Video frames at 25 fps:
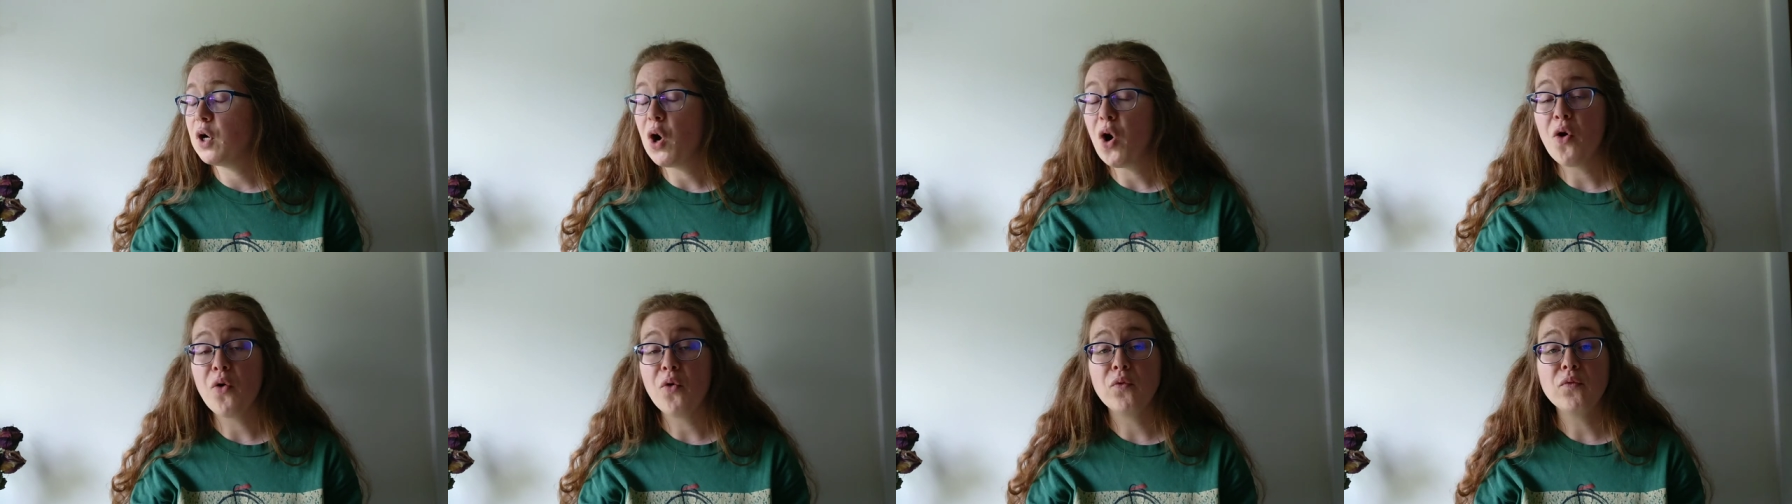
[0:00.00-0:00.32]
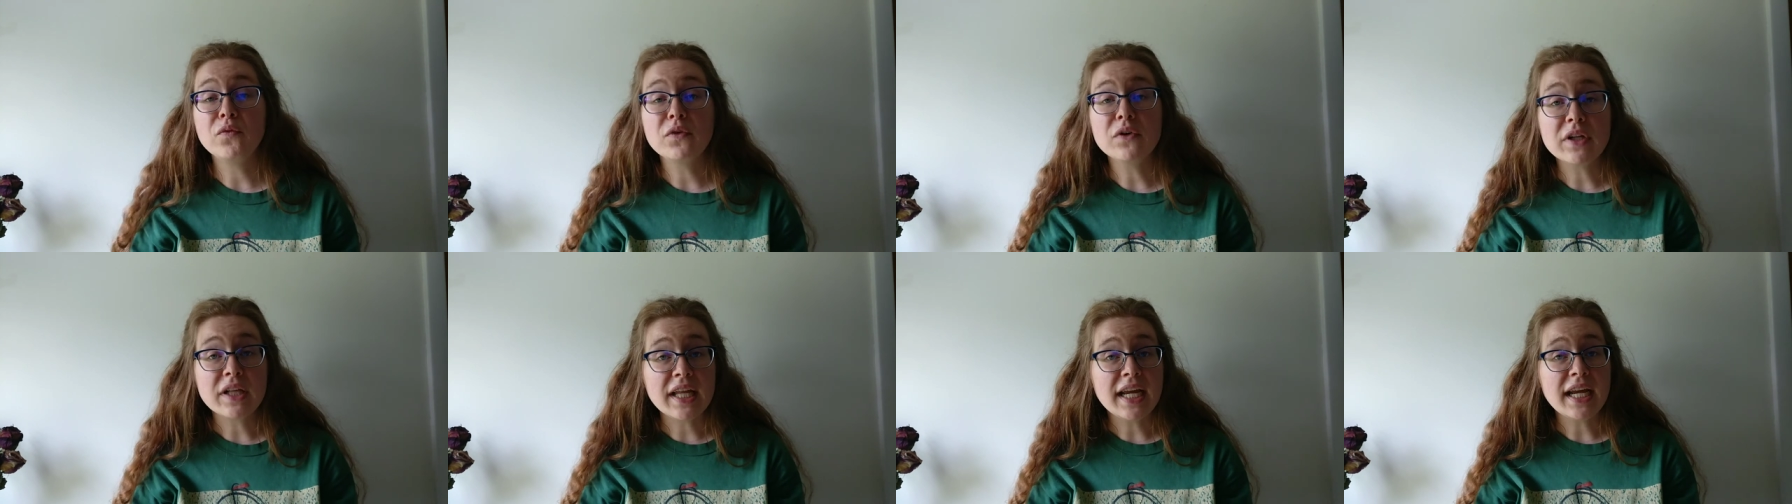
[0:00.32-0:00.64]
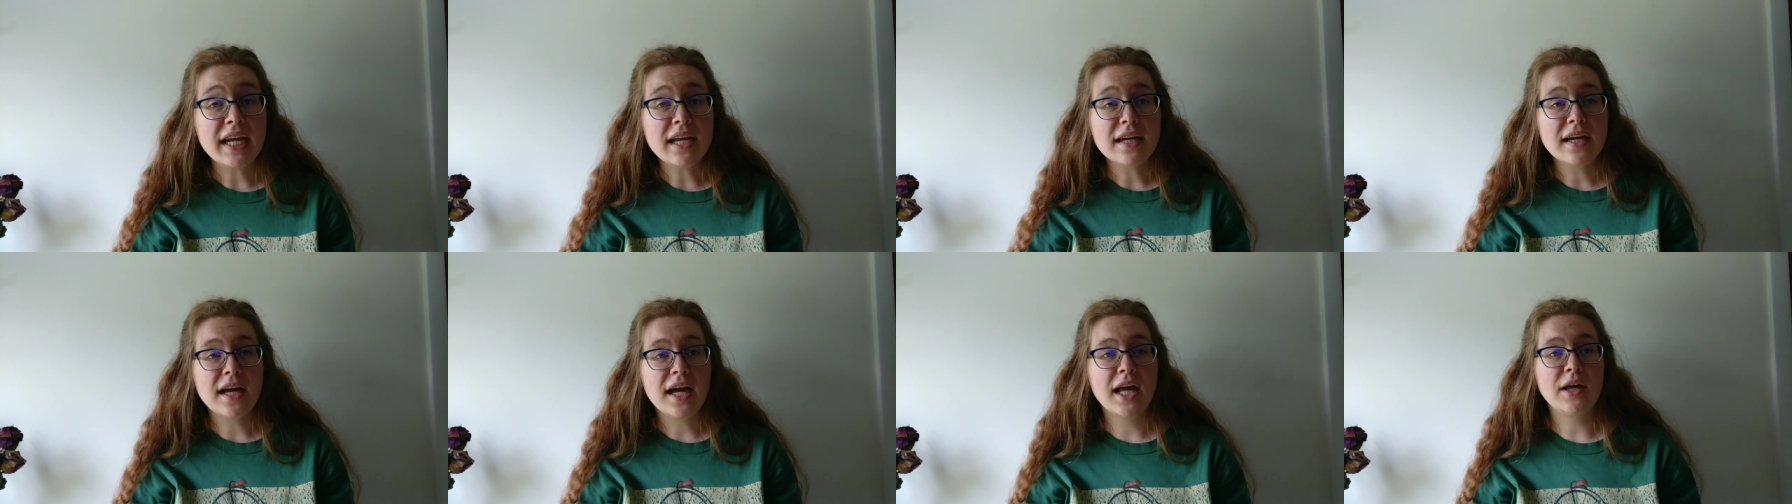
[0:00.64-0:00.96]

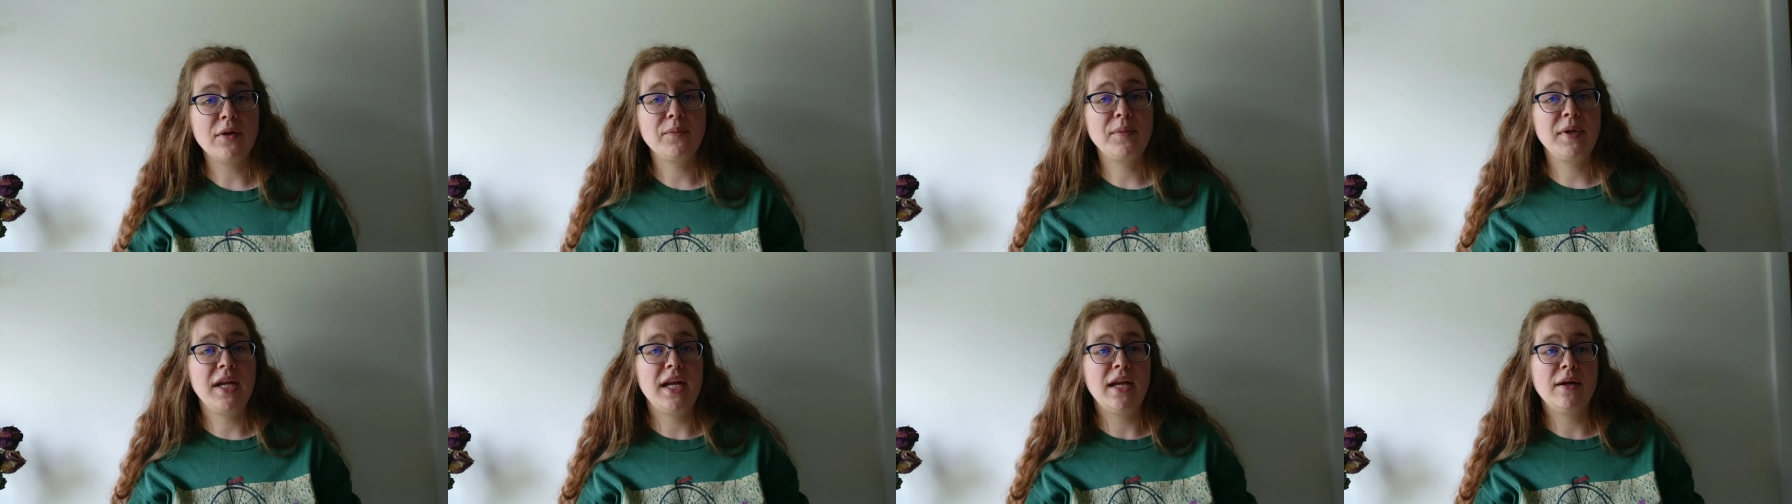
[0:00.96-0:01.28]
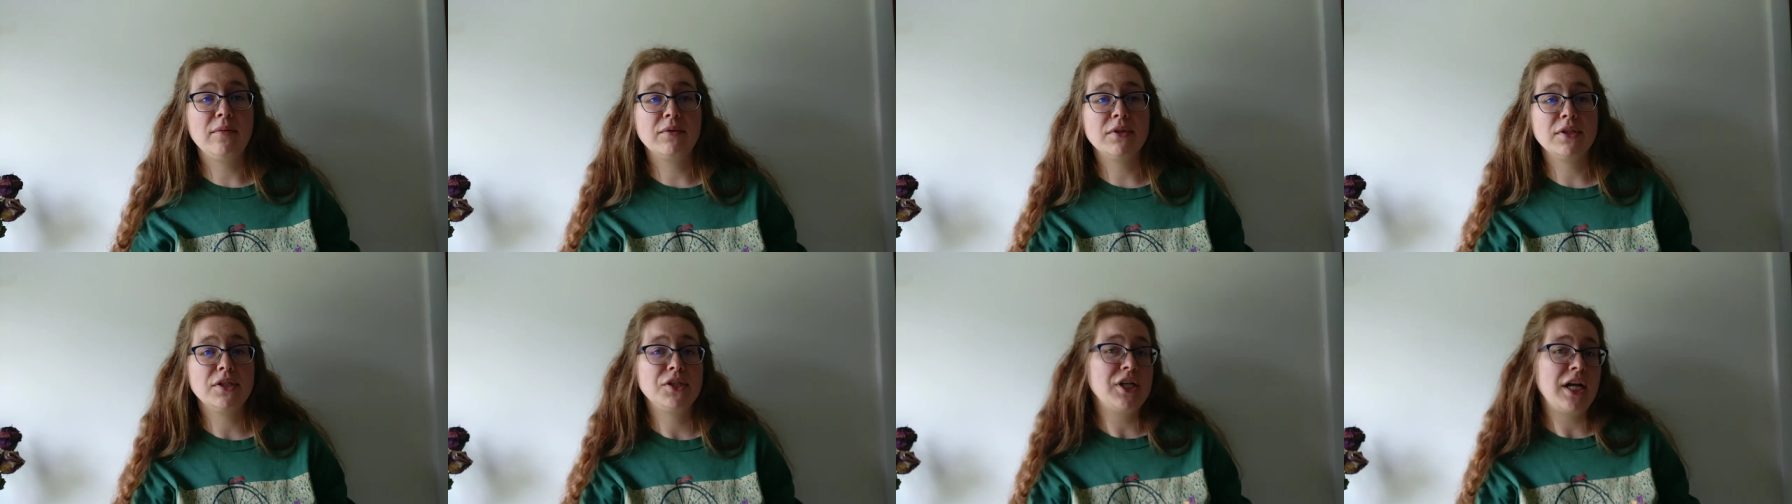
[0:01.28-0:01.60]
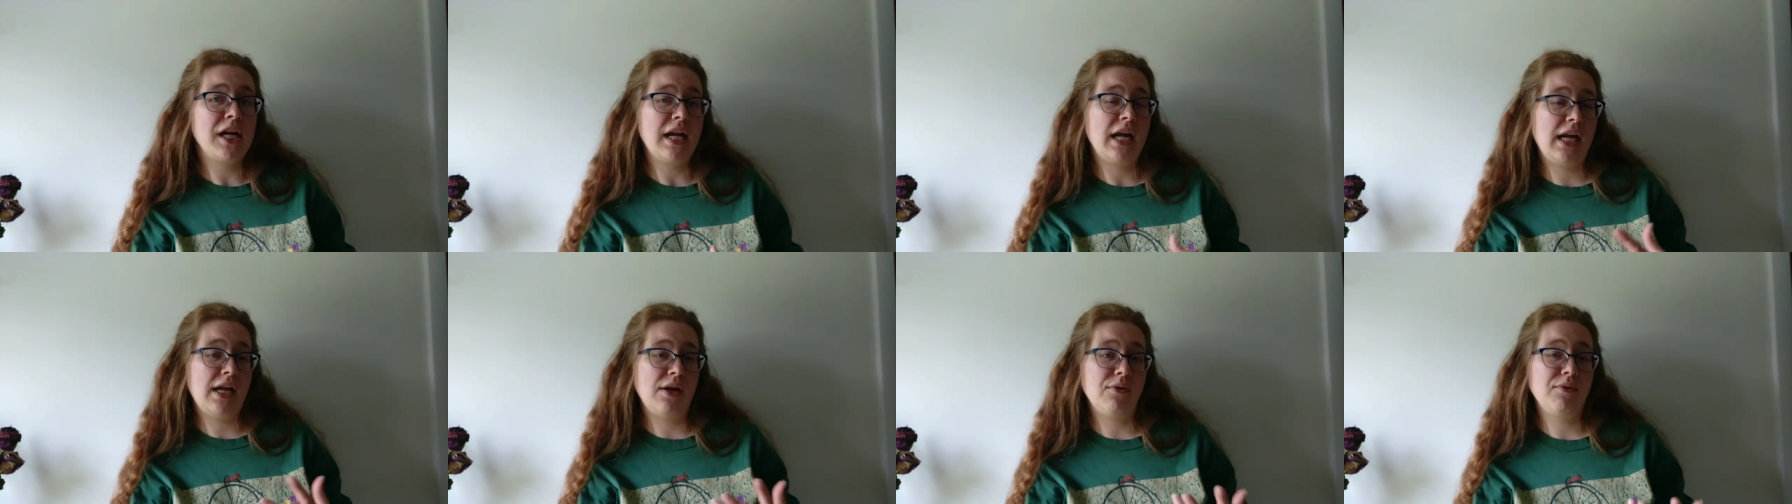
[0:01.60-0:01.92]
Hopefully I'll be able to
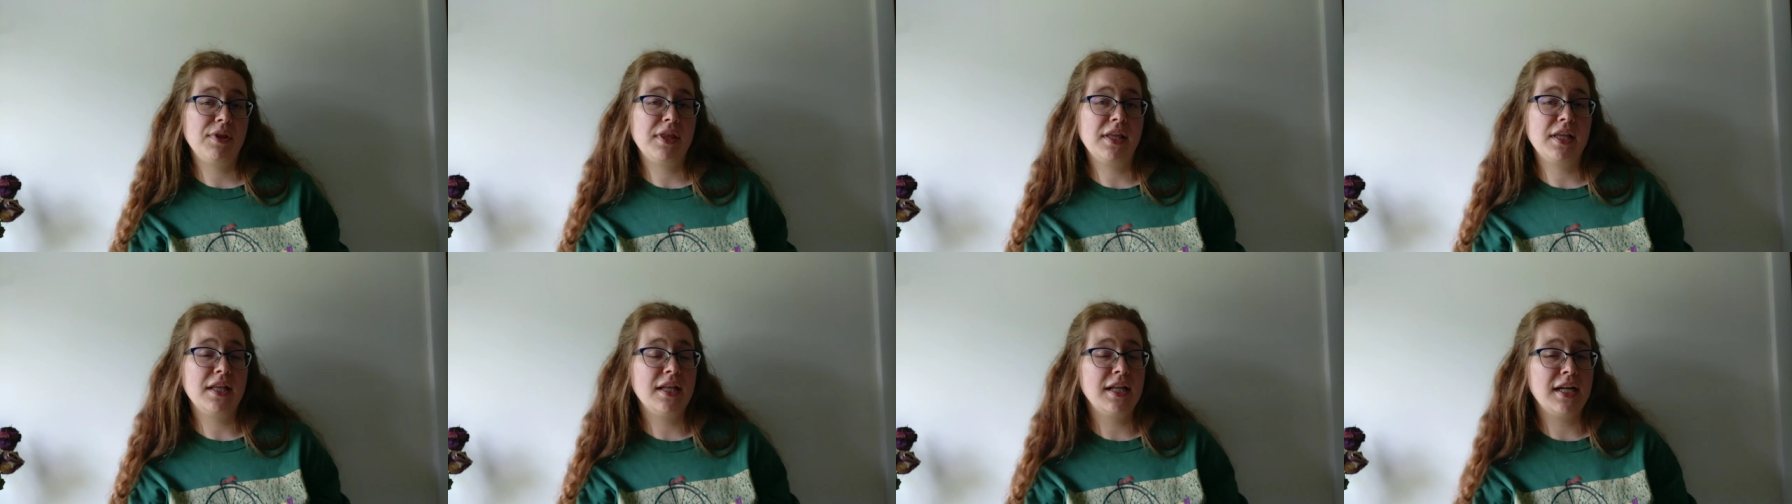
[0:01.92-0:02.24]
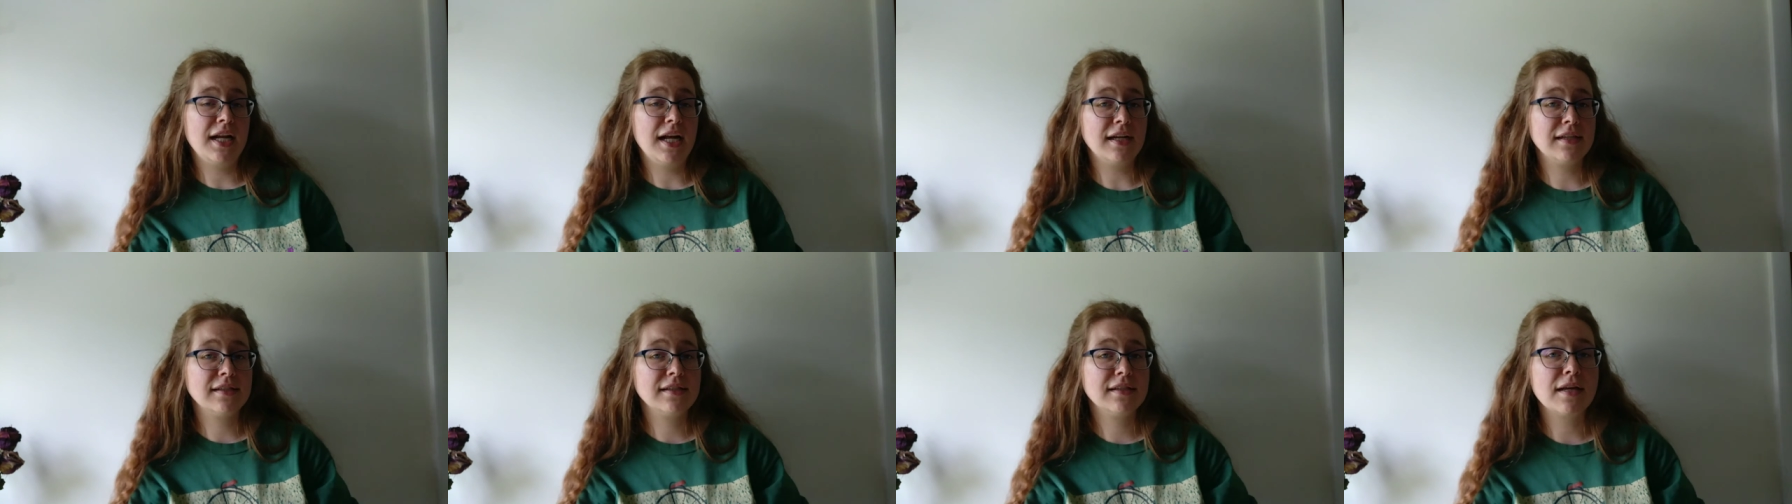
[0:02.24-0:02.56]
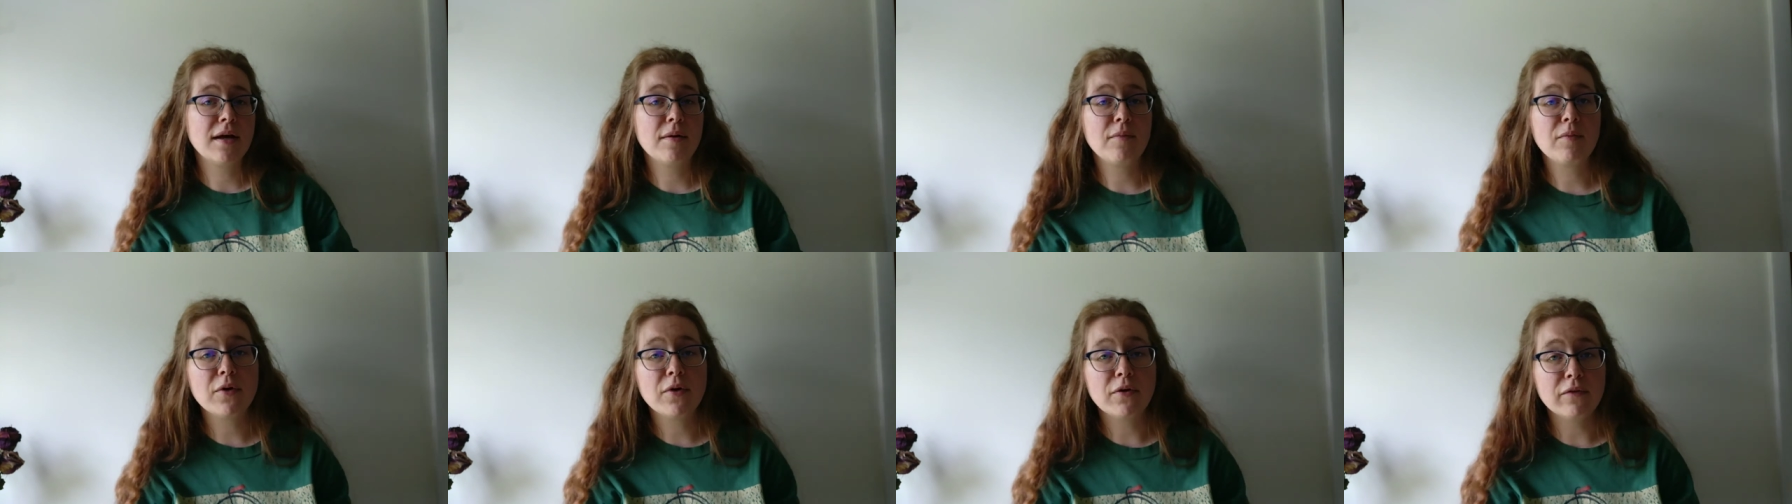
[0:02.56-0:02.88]
check in within the next
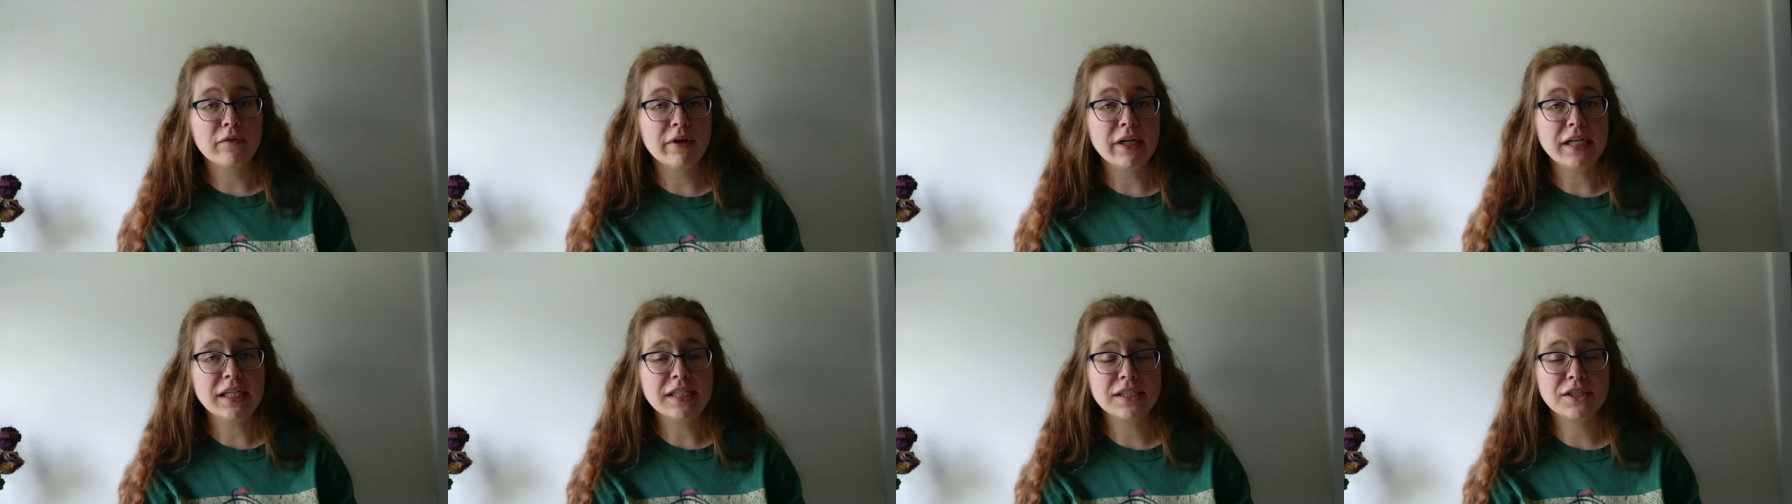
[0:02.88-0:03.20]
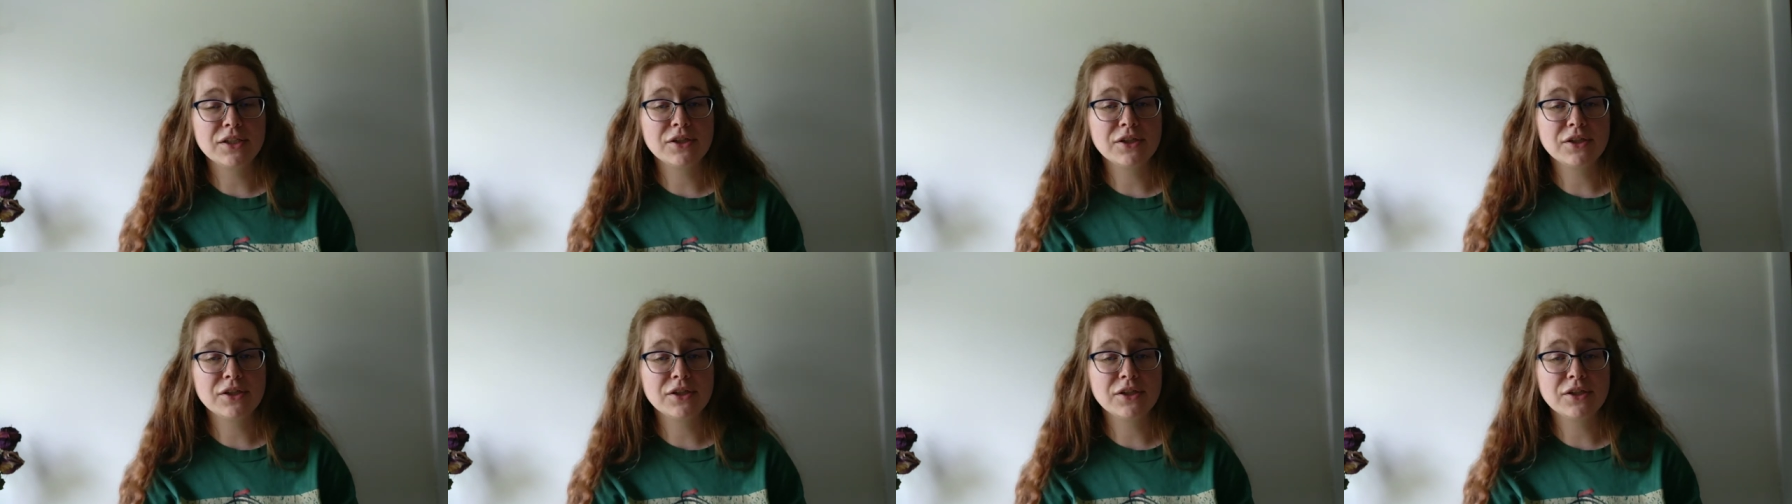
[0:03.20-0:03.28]
couple of weeks